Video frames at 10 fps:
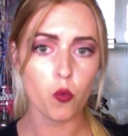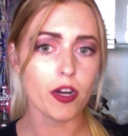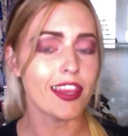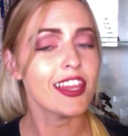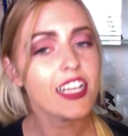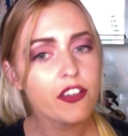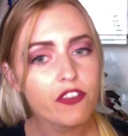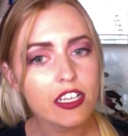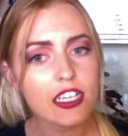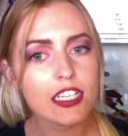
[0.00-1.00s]
what I think
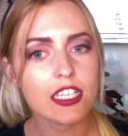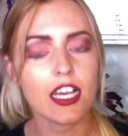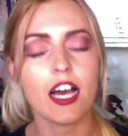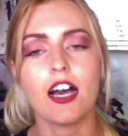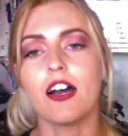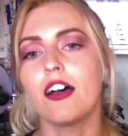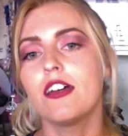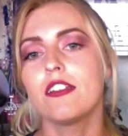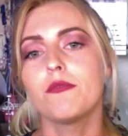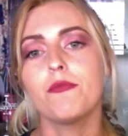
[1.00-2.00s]
of it,
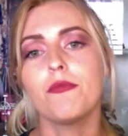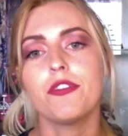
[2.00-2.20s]
and